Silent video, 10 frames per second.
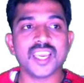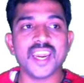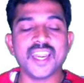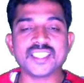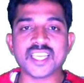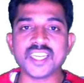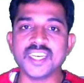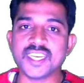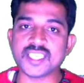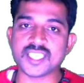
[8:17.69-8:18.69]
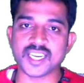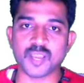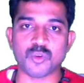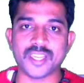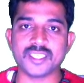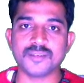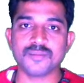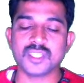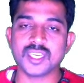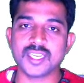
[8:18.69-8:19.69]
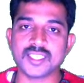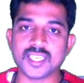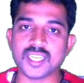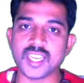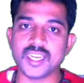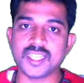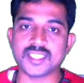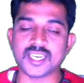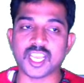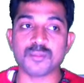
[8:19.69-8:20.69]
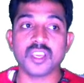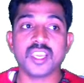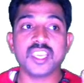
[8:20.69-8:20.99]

It is an integer type, right? It is an integer type.